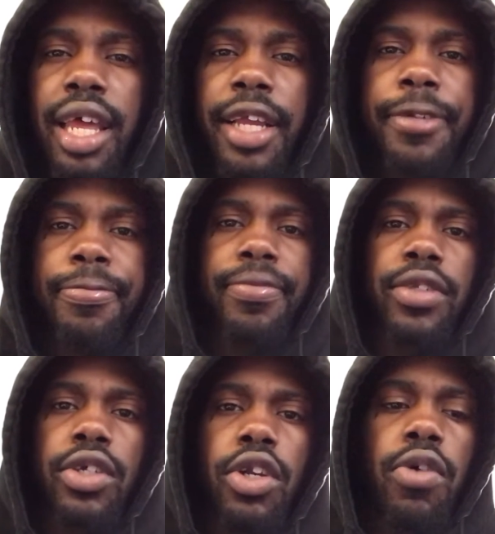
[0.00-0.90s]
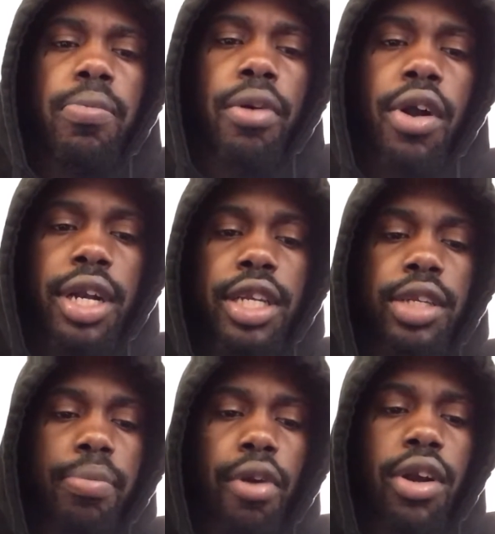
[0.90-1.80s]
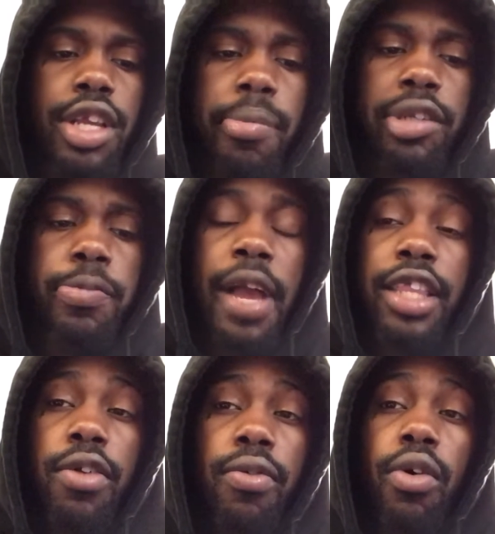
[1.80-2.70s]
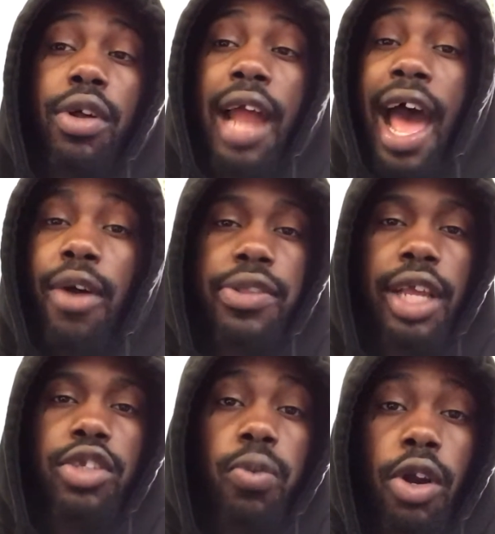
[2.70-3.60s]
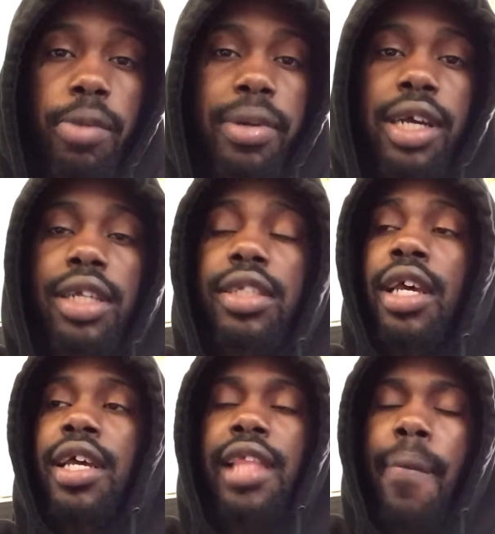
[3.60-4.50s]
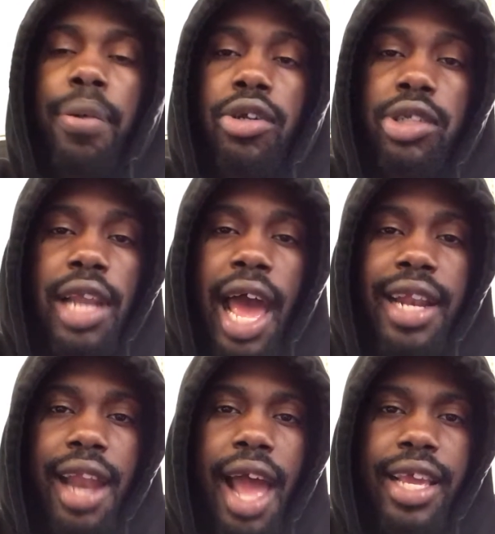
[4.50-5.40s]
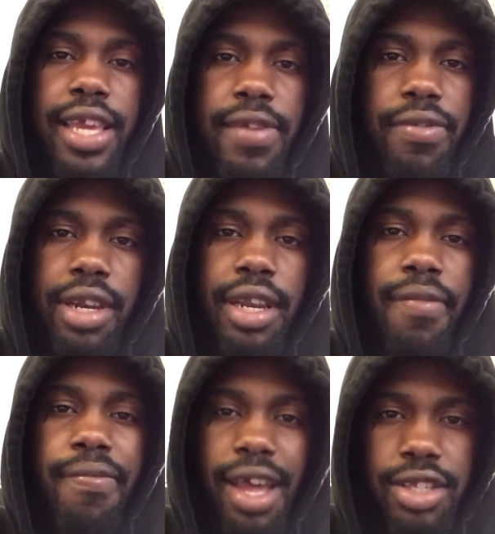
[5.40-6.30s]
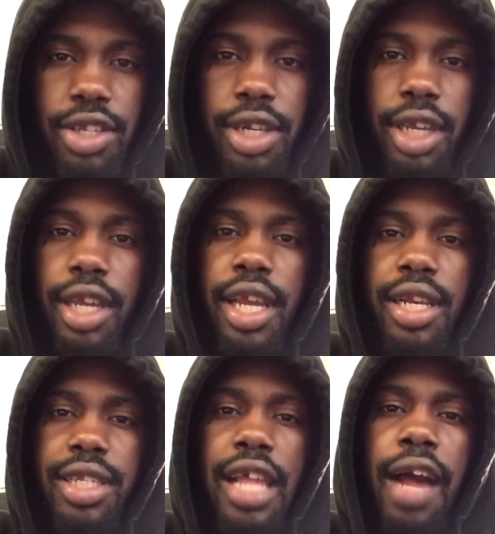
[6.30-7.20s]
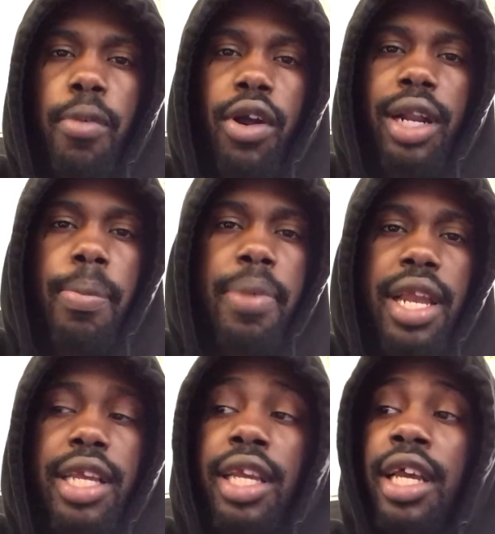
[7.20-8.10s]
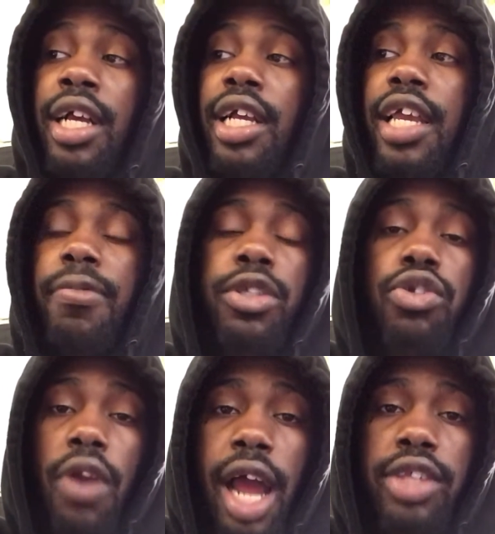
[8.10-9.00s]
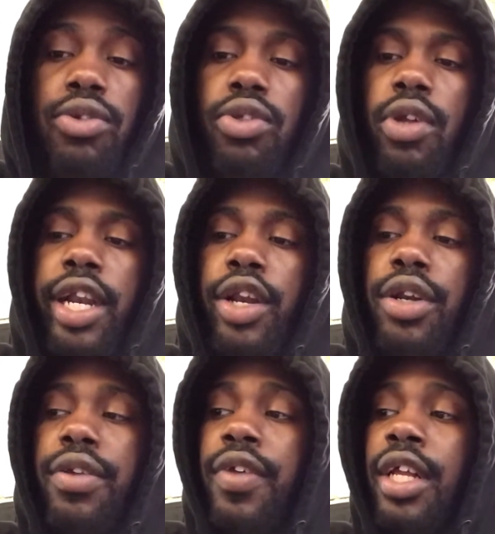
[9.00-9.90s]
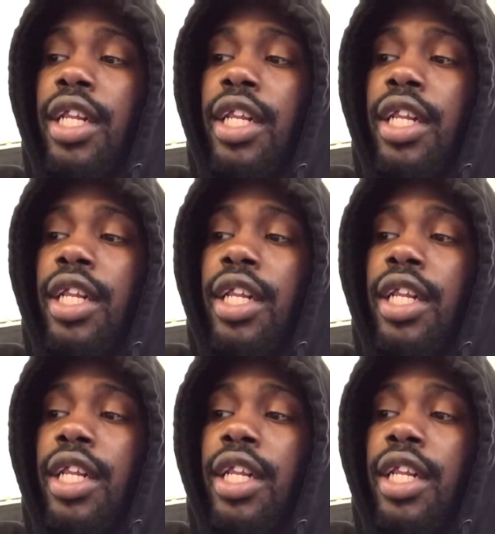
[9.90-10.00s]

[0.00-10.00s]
Like, broaden your perspective on how things work, because that person had not even invested in the stock market a penny, even tried to. So they don't even.